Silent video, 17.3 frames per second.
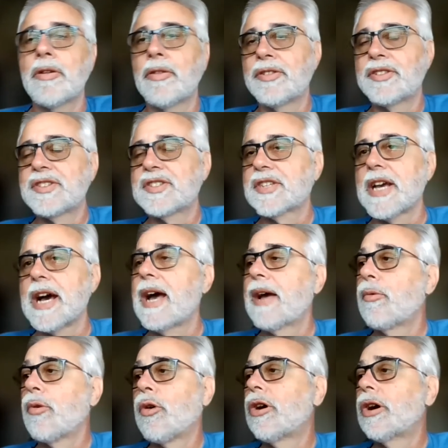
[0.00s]
uh, went
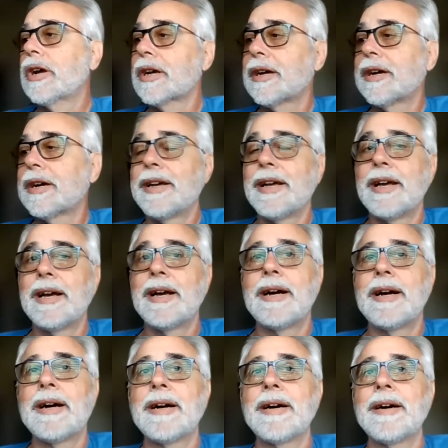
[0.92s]
out on the
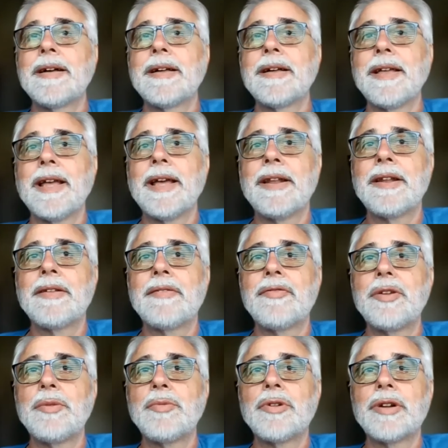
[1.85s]
skywalk
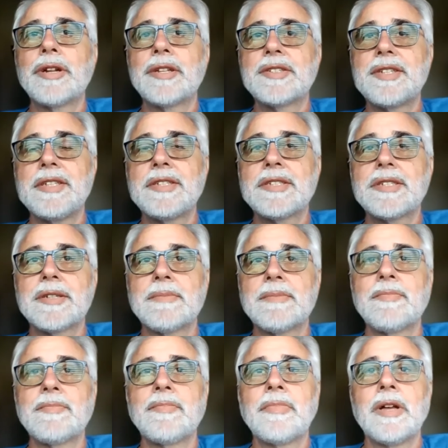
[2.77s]
uh, and if
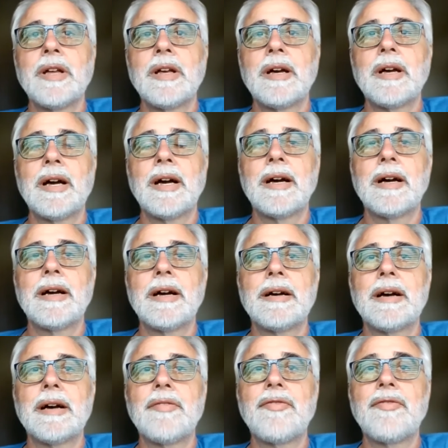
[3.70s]
you want to see
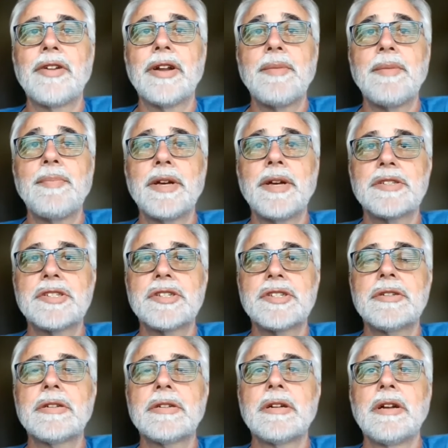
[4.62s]
some uh,
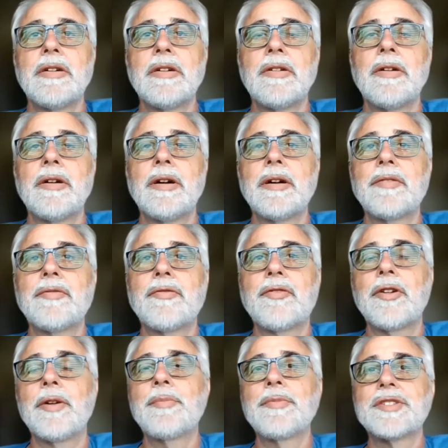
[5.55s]
a funny
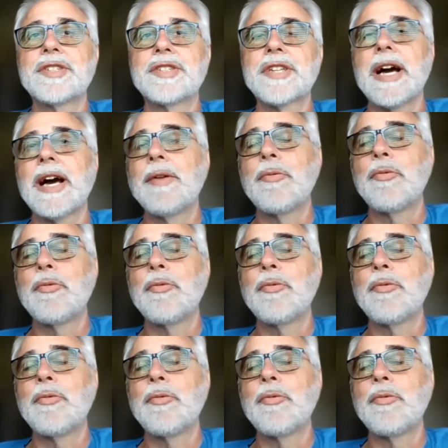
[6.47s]
picture uh,